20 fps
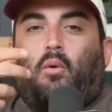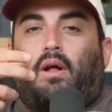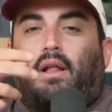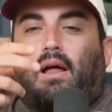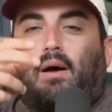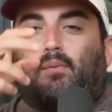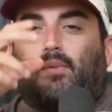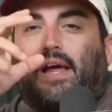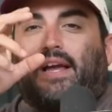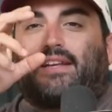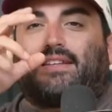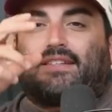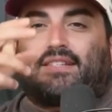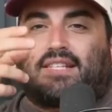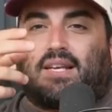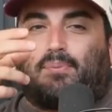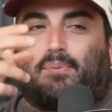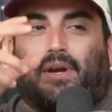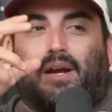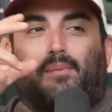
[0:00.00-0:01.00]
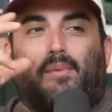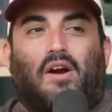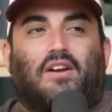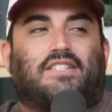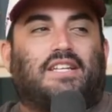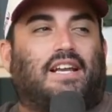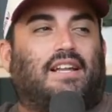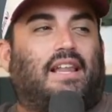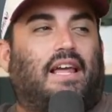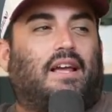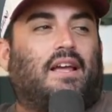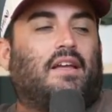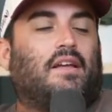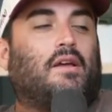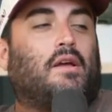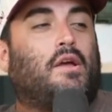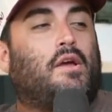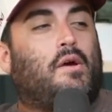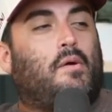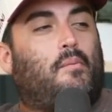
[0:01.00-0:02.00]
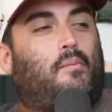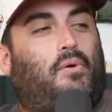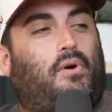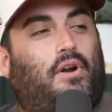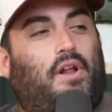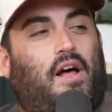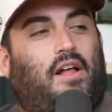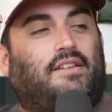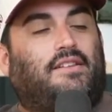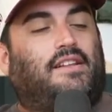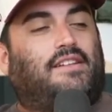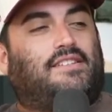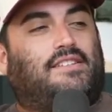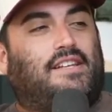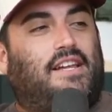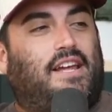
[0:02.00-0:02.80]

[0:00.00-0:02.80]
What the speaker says: while I'm like sipping a martini. Like, put on the